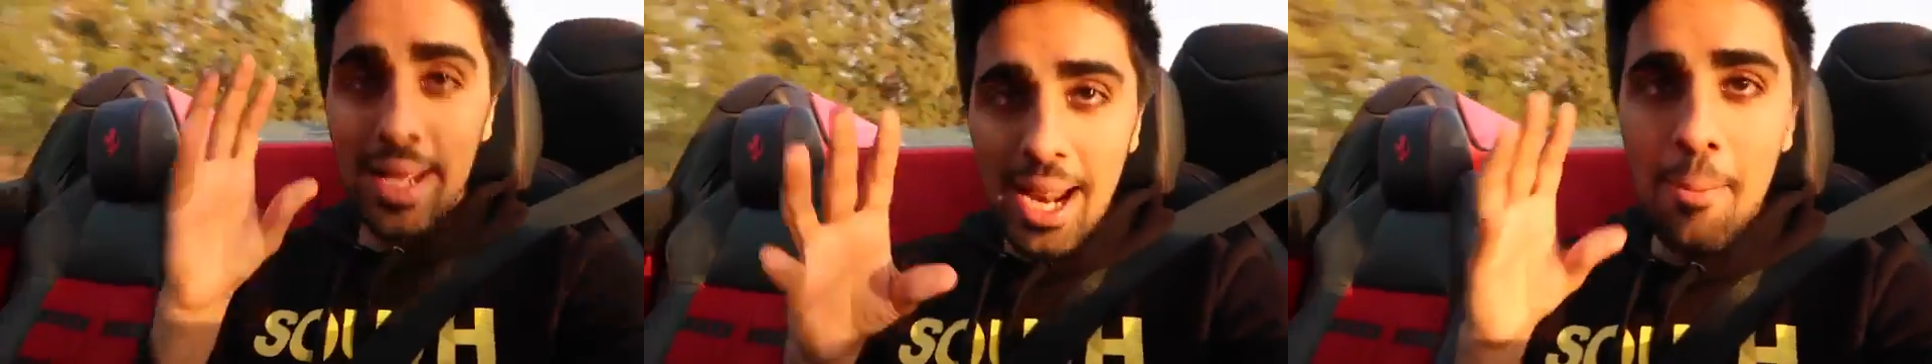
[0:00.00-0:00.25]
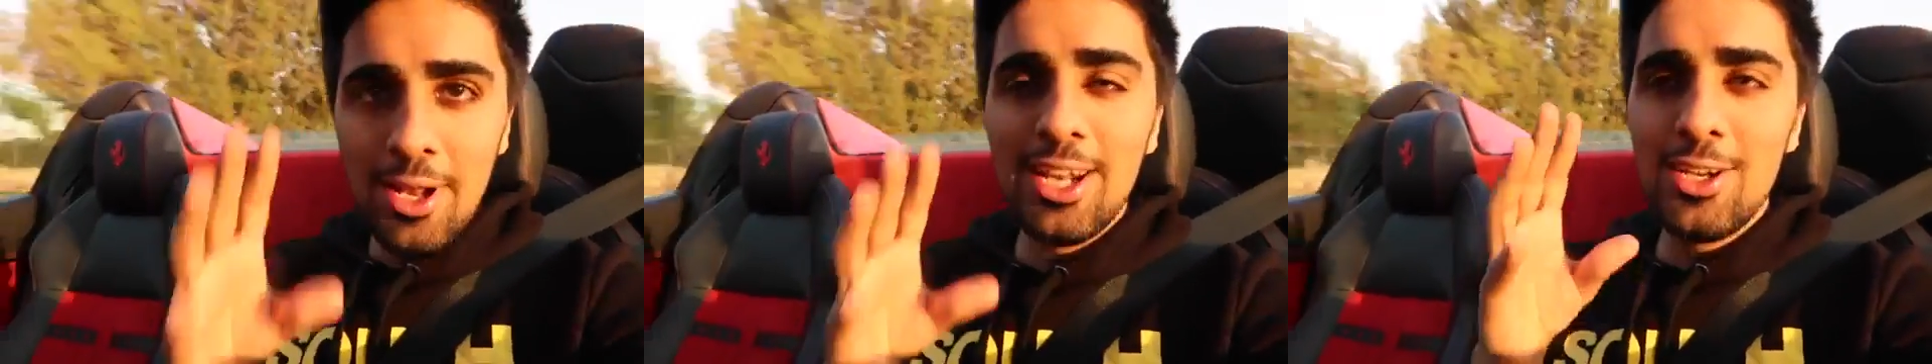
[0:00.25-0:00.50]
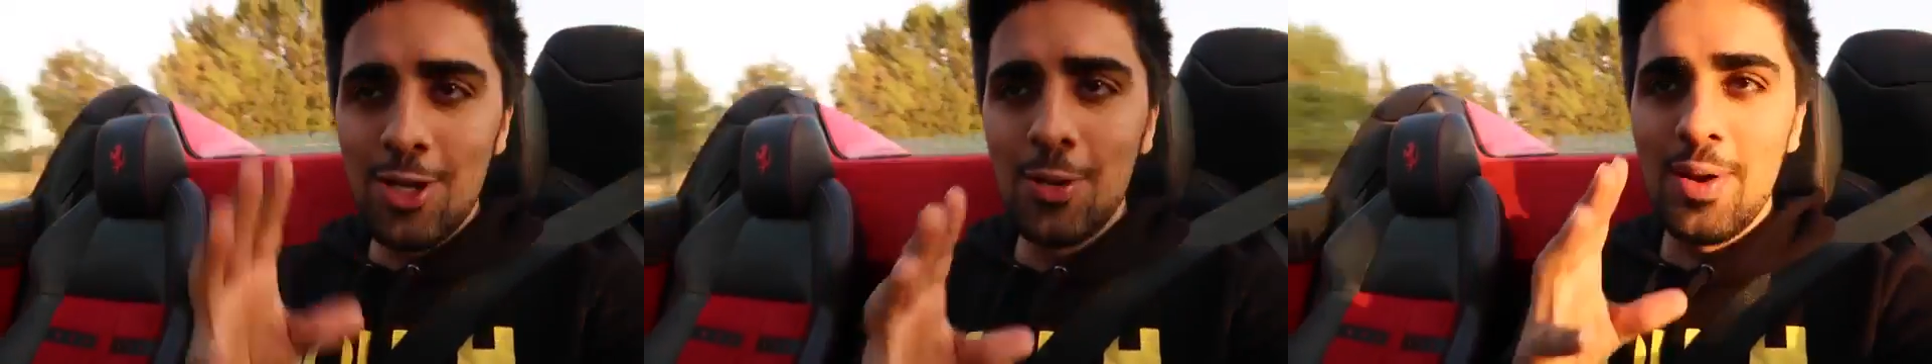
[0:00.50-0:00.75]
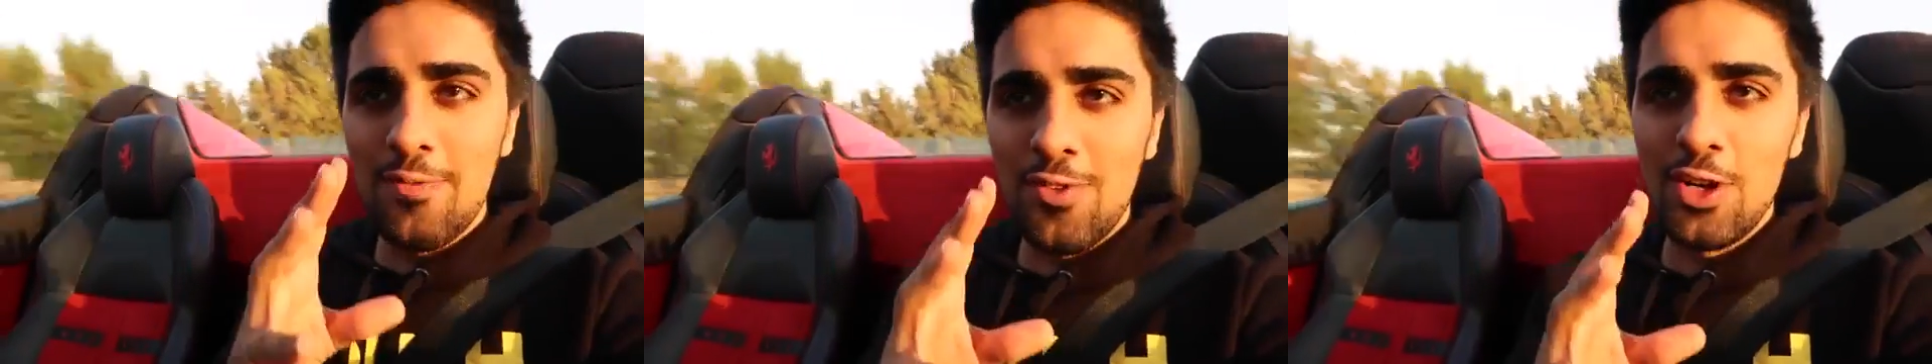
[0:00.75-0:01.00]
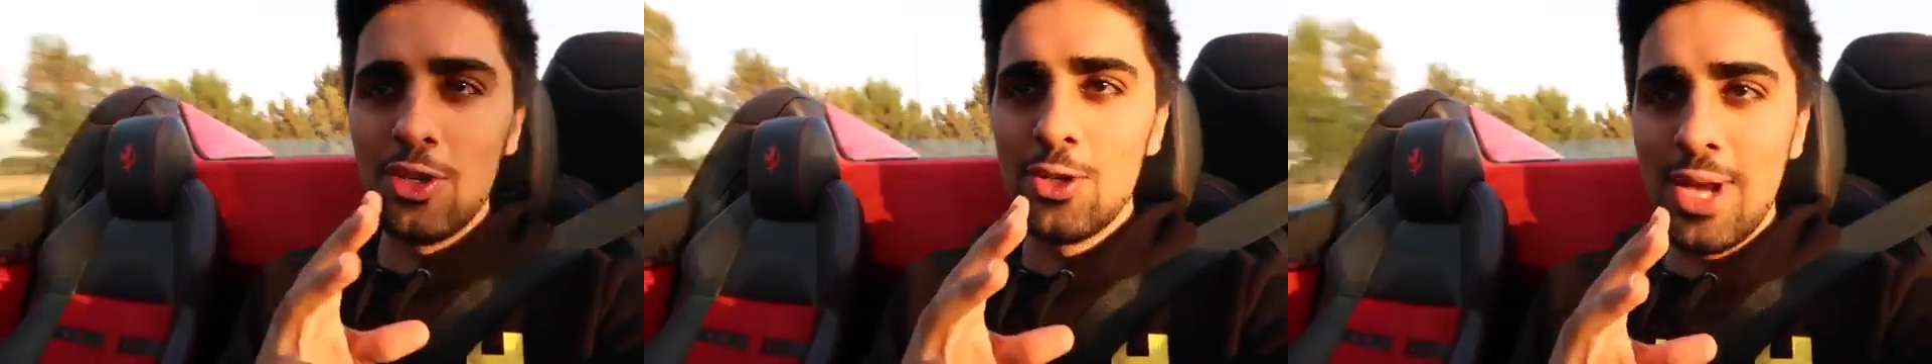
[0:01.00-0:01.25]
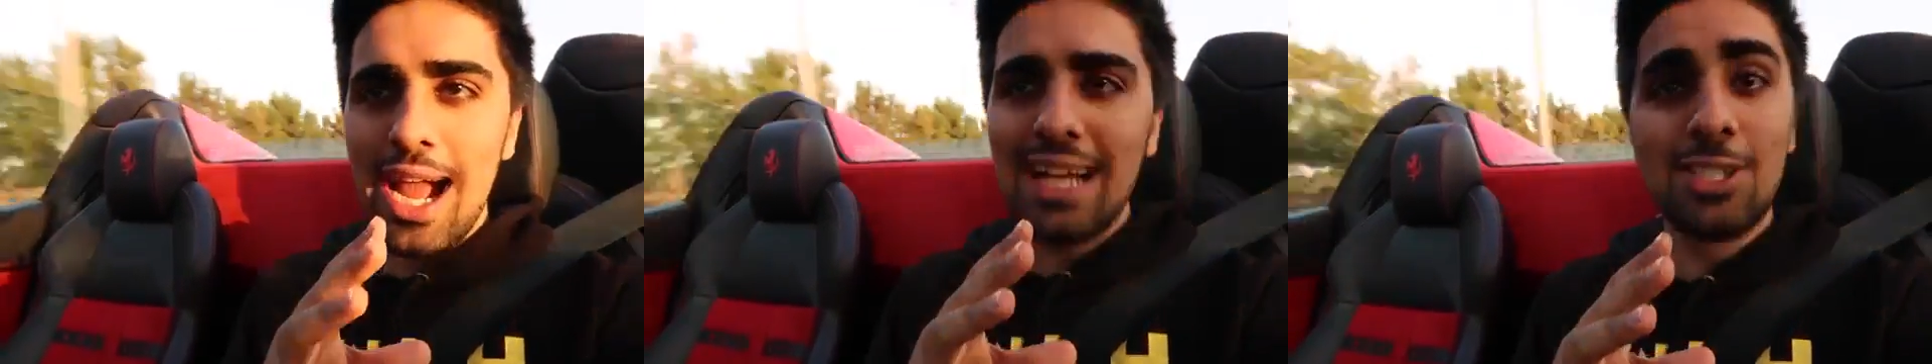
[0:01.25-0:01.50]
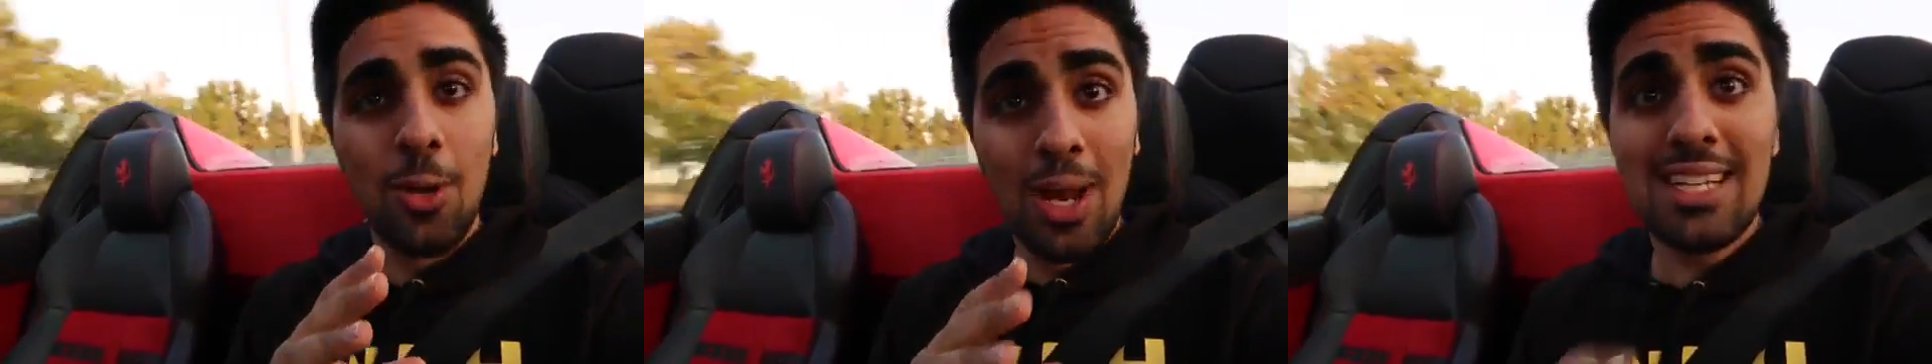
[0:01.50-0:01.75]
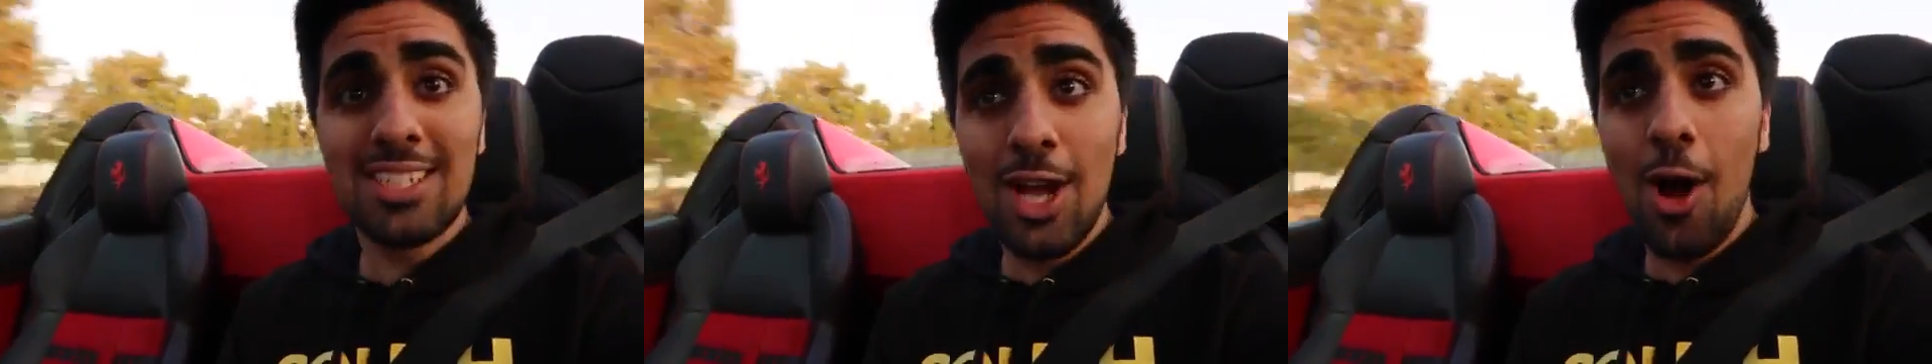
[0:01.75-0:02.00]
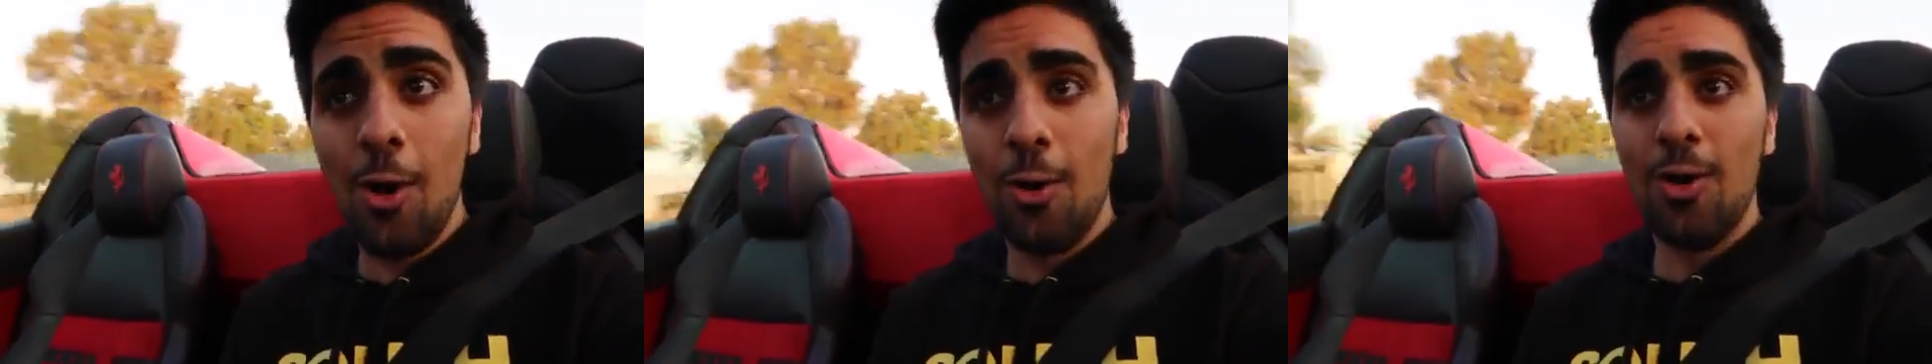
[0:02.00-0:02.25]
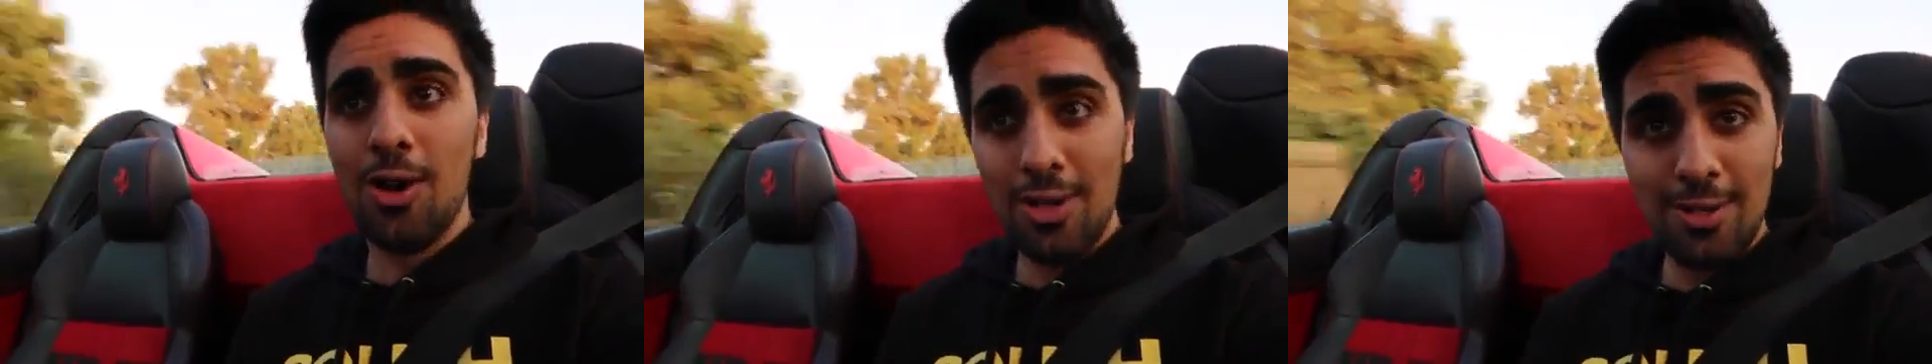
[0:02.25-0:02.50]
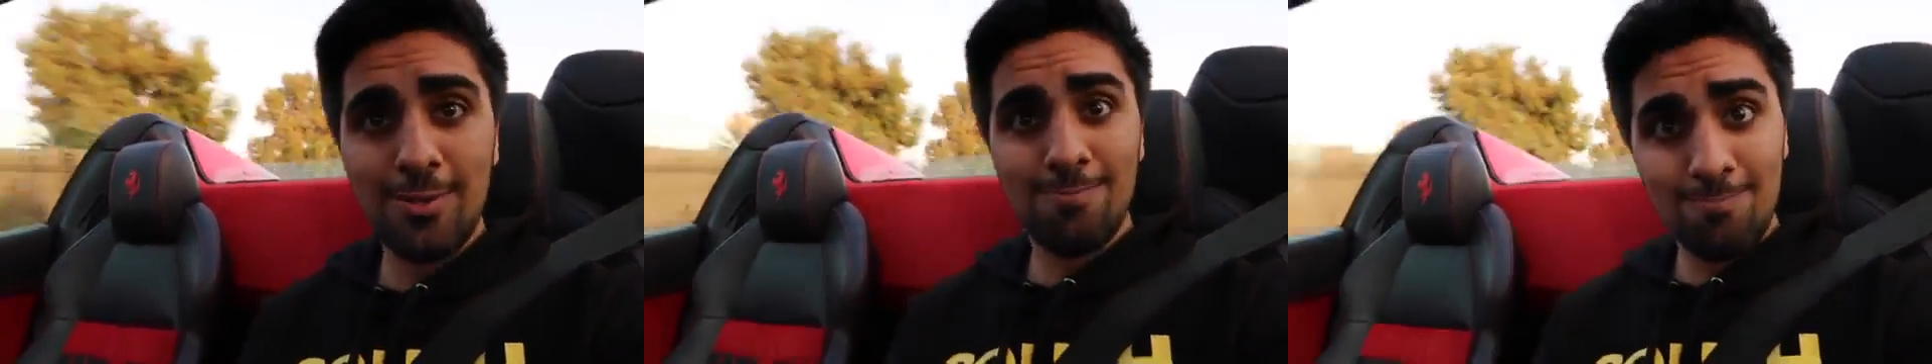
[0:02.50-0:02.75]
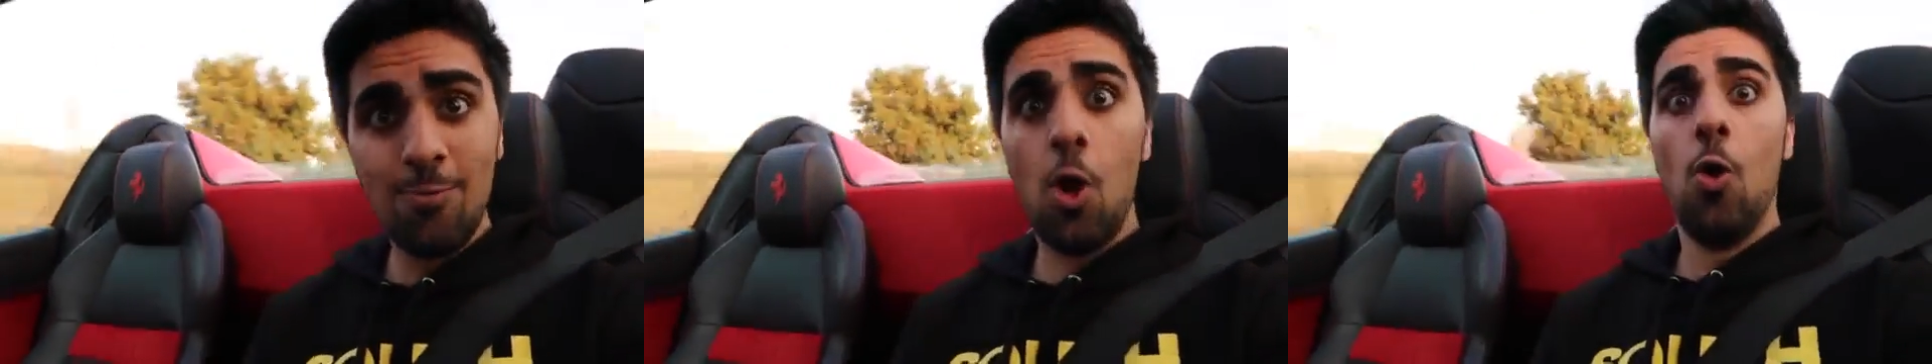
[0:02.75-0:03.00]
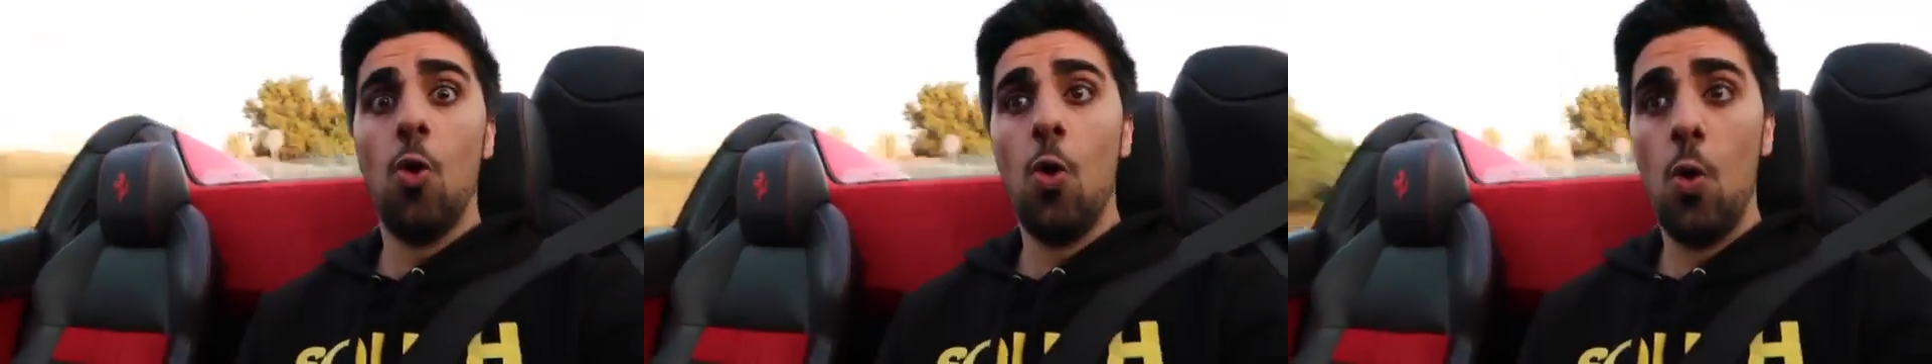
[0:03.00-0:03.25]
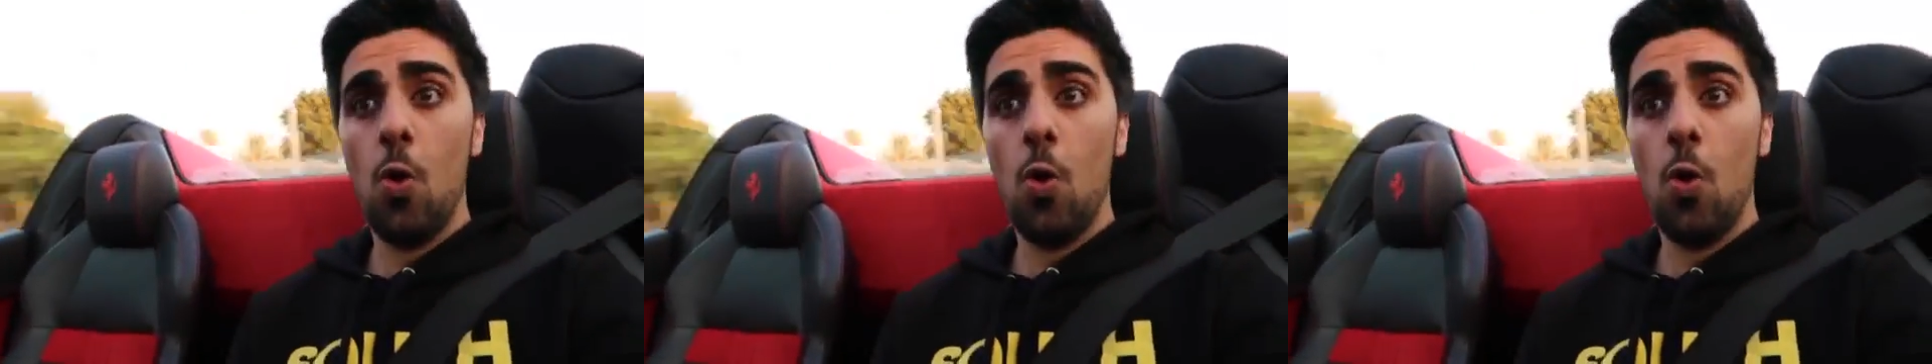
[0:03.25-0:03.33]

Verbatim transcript: but I'm gonna do it for you guys, so let's go.